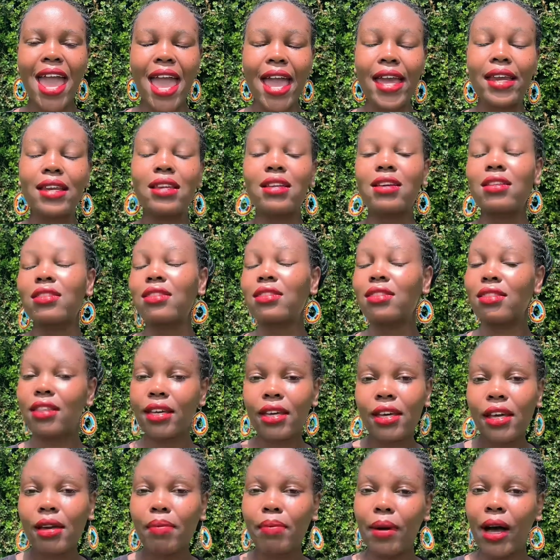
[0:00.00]
and
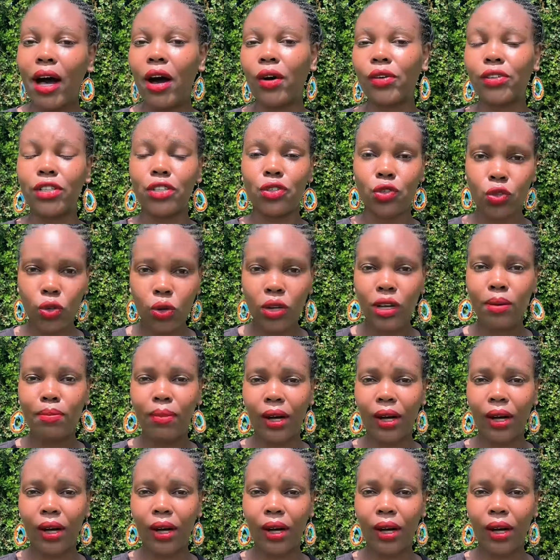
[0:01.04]
think about and talk